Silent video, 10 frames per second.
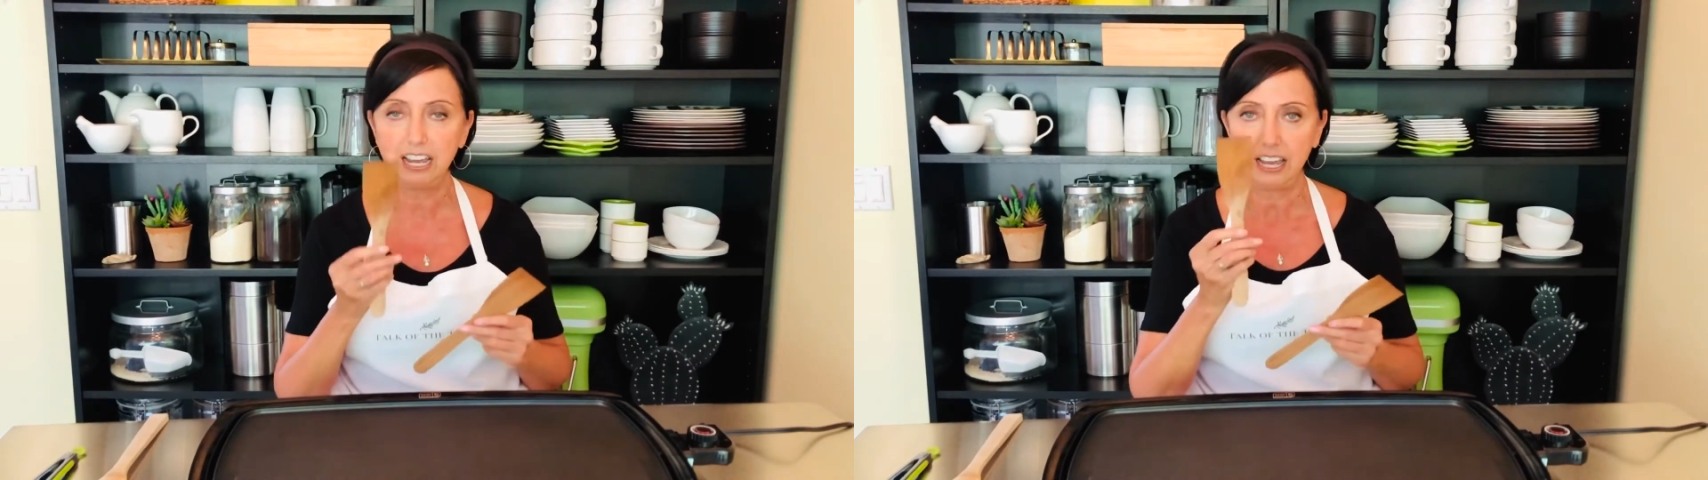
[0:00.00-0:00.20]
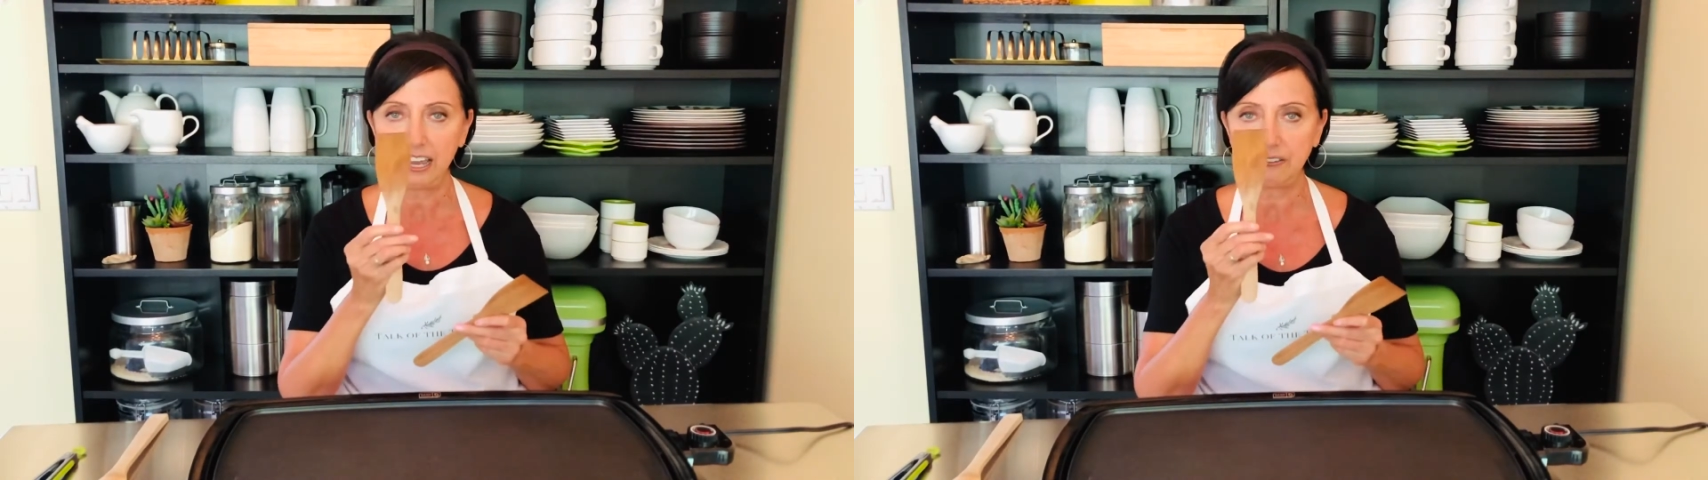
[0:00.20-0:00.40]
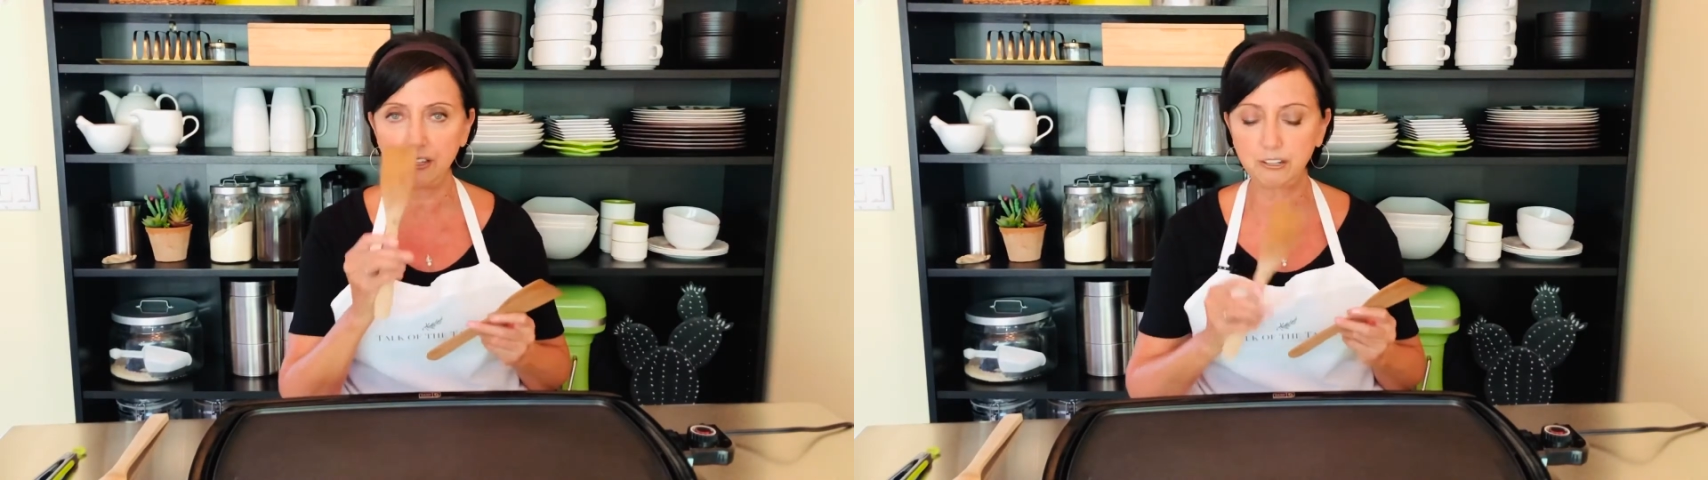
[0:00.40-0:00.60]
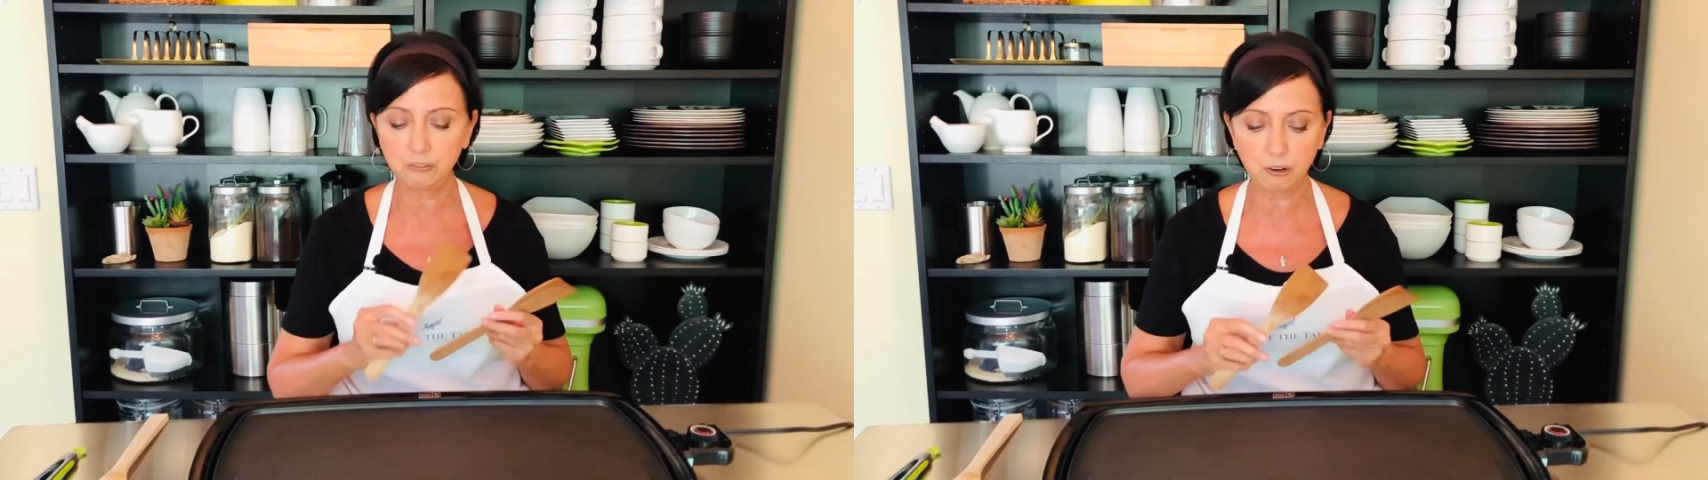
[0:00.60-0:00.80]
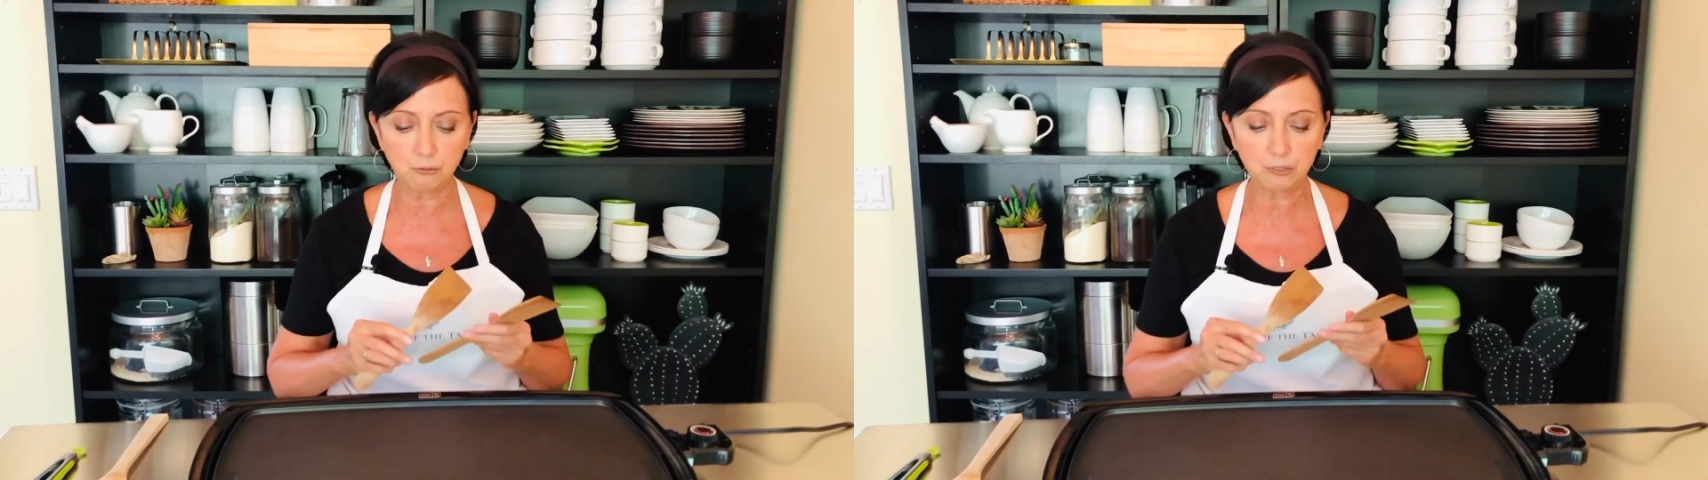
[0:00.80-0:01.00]
and they
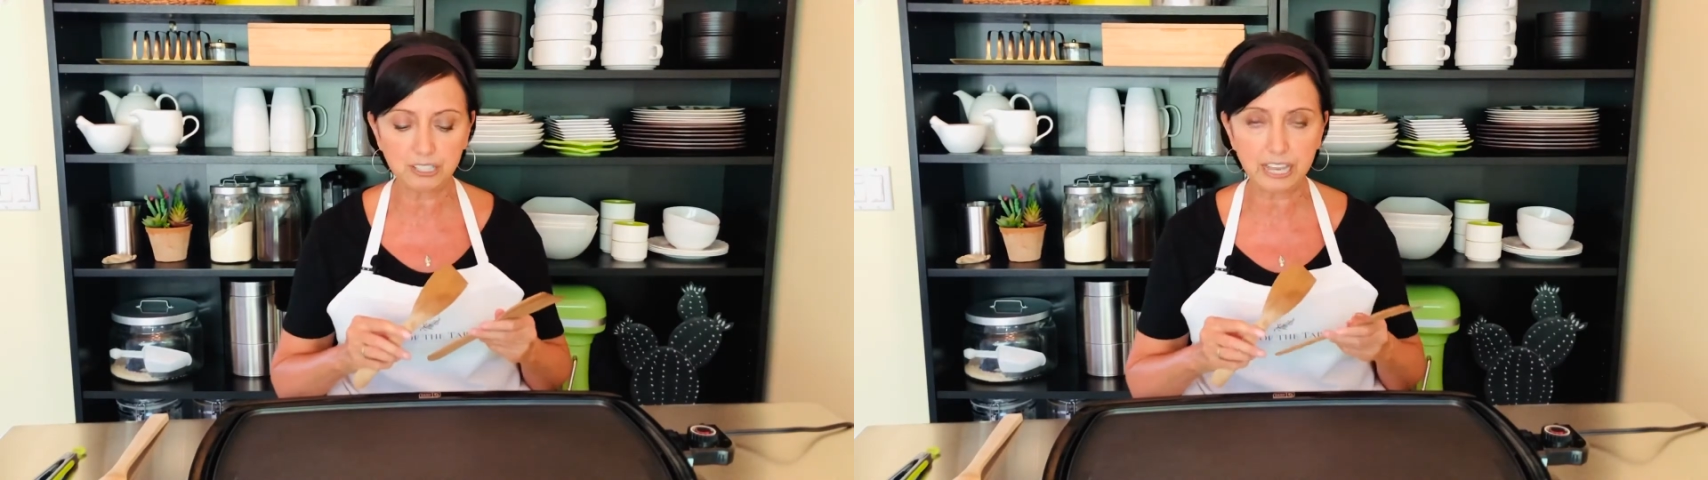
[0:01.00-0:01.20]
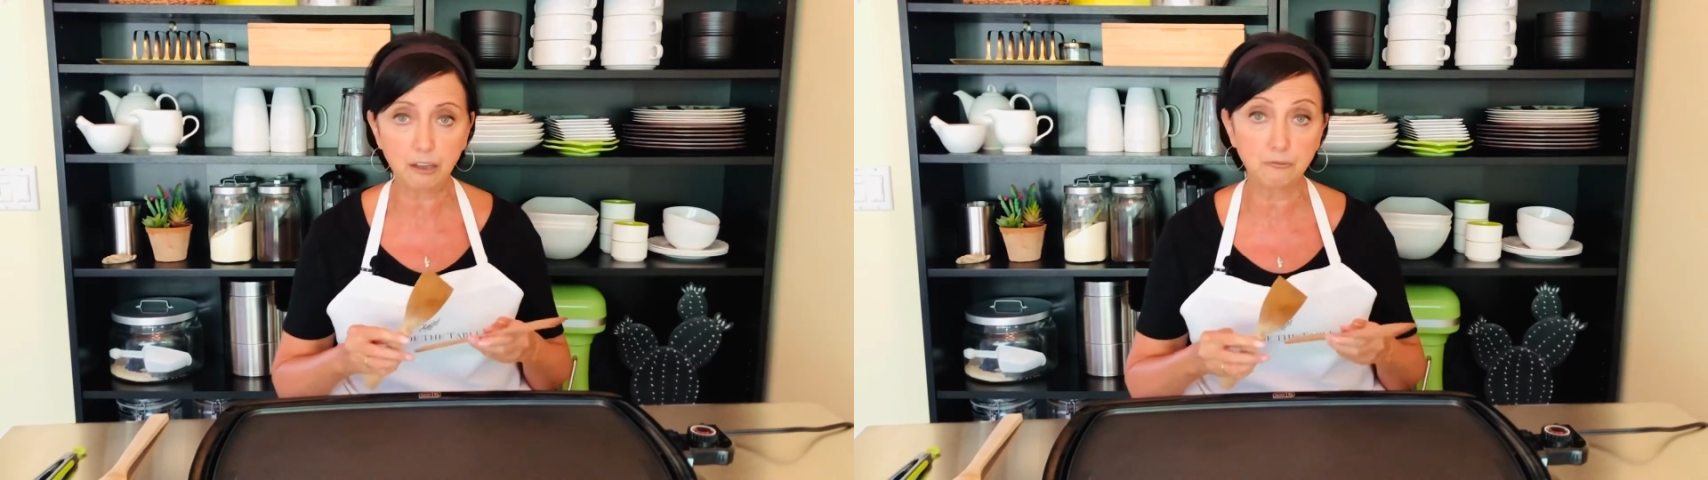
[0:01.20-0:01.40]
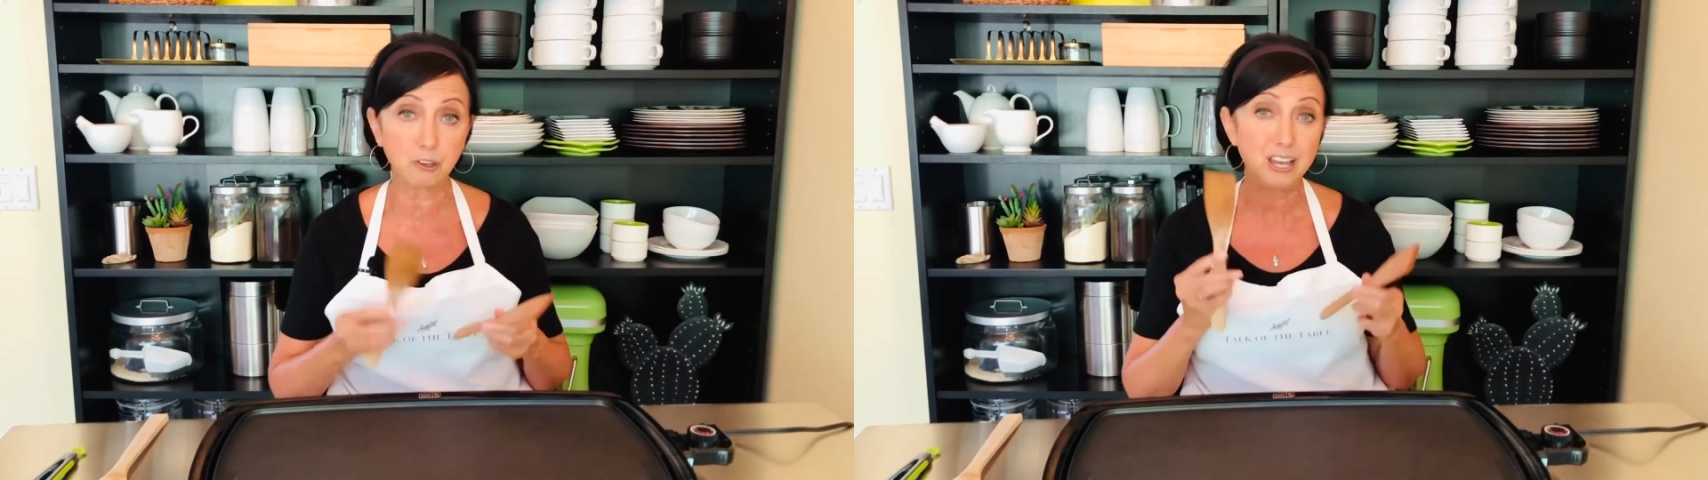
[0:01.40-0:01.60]
are really helpful.